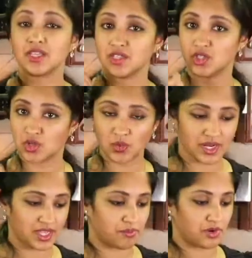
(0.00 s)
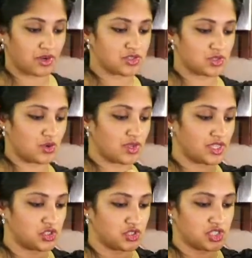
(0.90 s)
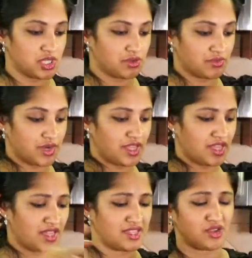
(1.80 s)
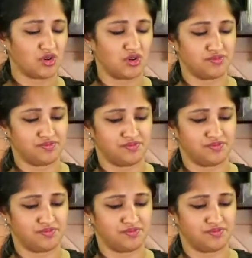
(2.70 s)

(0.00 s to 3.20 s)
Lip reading: You don't want to get burnt, so get your shield ready and then go.